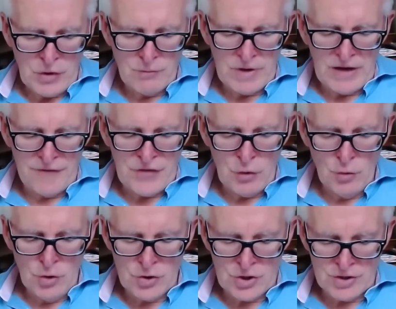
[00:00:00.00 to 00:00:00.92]
you if
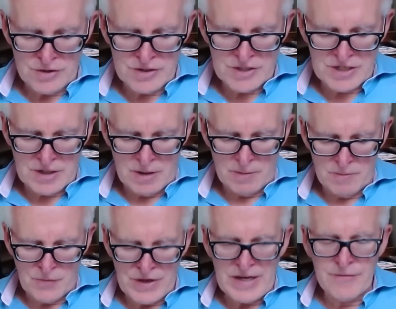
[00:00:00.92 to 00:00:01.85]
you look at
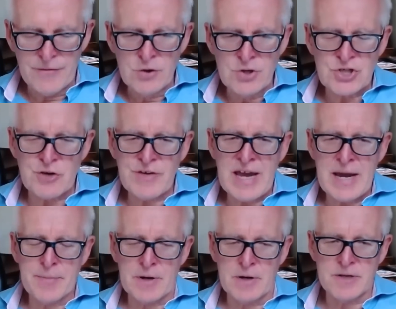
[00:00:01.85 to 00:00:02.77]
um, the evolution of
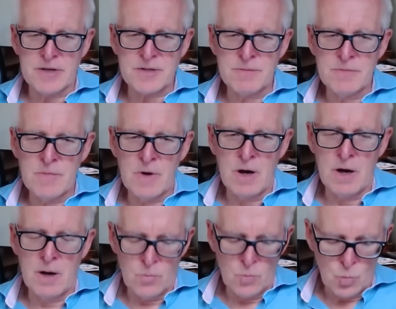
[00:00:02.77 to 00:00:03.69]
capitalism,
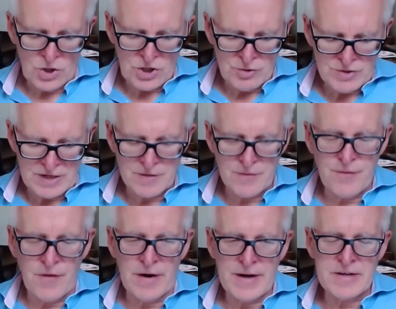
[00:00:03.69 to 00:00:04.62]
uh, what you tend to
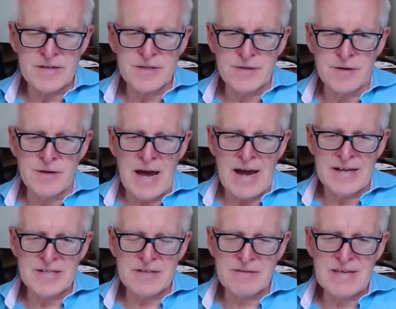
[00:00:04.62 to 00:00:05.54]
find is that
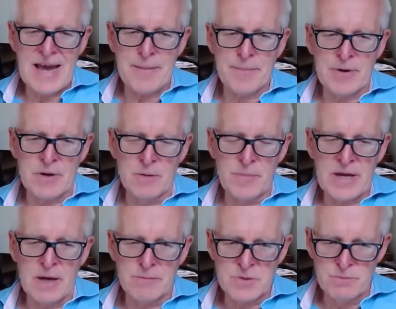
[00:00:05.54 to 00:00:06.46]
as capital
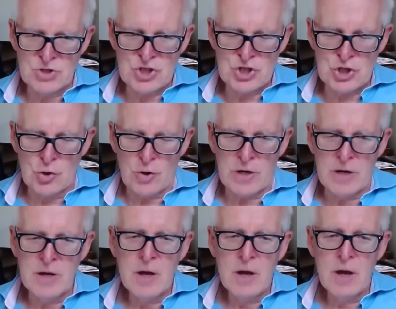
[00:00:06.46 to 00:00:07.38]
becomes mature,